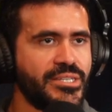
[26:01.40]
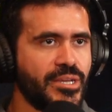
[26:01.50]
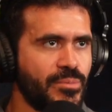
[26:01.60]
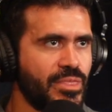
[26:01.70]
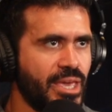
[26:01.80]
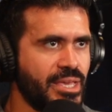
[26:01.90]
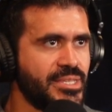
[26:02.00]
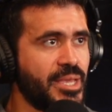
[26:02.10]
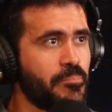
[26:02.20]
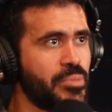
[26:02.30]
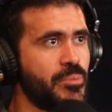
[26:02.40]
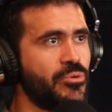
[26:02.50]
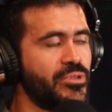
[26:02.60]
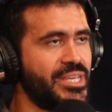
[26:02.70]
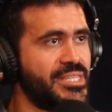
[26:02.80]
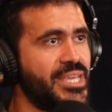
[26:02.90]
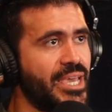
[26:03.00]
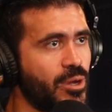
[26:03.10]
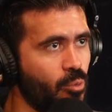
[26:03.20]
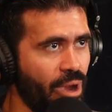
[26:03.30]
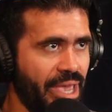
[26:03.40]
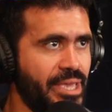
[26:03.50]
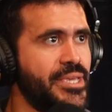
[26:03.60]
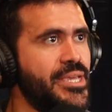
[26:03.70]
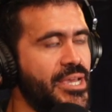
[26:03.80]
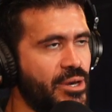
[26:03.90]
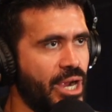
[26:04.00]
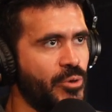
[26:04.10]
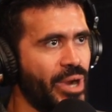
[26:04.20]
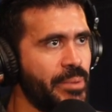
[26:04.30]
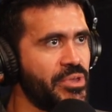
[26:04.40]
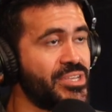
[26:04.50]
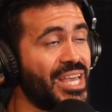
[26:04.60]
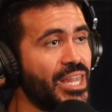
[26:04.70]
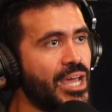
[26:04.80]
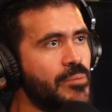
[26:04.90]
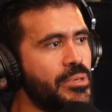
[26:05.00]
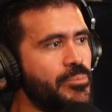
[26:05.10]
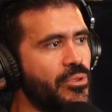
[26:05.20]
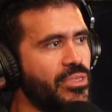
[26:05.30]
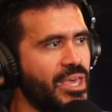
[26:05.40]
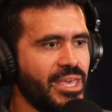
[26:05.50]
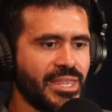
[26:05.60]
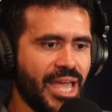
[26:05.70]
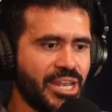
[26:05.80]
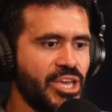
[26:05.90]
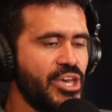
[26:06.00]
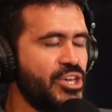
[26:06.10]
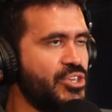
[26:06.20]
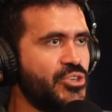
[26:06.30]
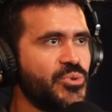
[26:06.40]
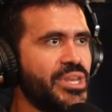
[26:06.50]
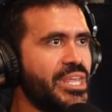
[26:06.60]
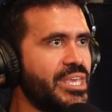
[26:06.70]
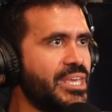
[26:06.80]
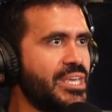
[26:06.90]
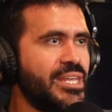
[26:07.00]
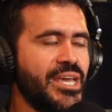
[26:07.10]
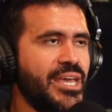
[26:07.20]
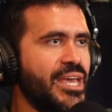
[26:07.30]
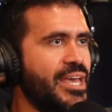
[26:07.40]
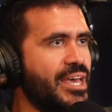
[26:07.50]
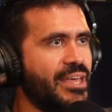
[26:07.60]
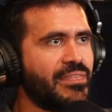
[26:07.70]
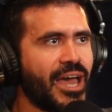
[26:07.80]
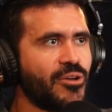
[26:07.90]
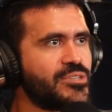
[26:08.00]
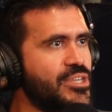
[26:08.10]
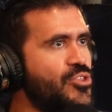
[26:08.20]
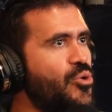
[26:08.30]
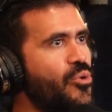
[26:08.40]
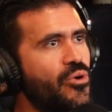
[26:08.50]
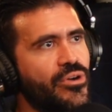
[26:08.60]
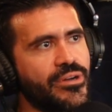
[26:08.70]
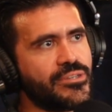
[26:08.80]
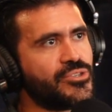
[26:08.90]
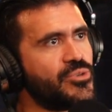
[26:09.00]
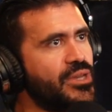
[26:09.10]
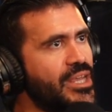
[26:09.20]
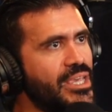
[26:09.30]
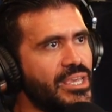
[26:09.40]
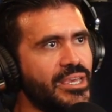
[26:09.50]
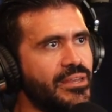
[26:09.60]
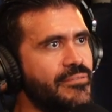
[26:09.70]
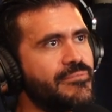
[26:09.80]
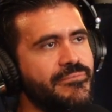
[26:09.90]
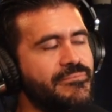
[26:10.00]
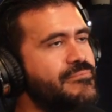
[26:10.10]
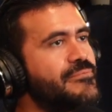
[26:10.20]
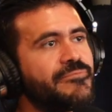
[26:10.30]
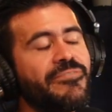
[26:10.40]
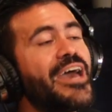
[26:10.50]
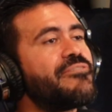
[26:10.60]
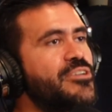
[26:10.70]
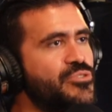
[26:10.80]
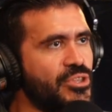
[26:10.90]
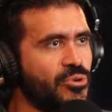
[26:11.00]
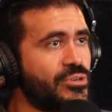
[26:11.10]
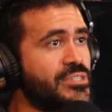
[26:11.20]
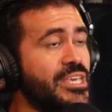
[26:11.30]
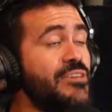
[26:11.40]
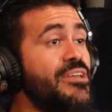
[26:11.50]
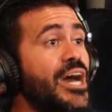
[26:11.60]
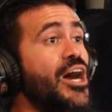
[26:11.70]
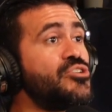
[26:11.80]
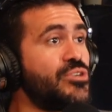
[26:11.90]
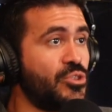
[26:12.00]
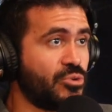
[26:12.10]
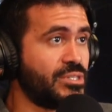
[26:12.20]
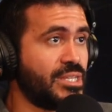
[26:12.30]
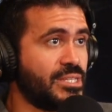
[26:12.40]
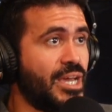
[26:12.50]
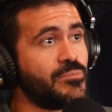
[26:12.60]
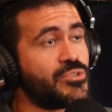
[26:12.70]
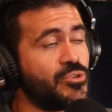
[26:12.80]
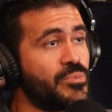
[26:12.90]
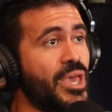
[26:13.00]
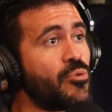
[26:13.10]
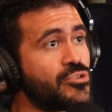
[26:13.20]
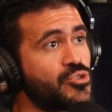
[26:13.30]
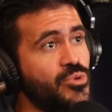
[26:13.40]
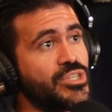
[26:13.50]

some things that people can take away, right? Because a lot of people think that you need 1,000 doors, you need 500 doors, even 100 doors at times to be able to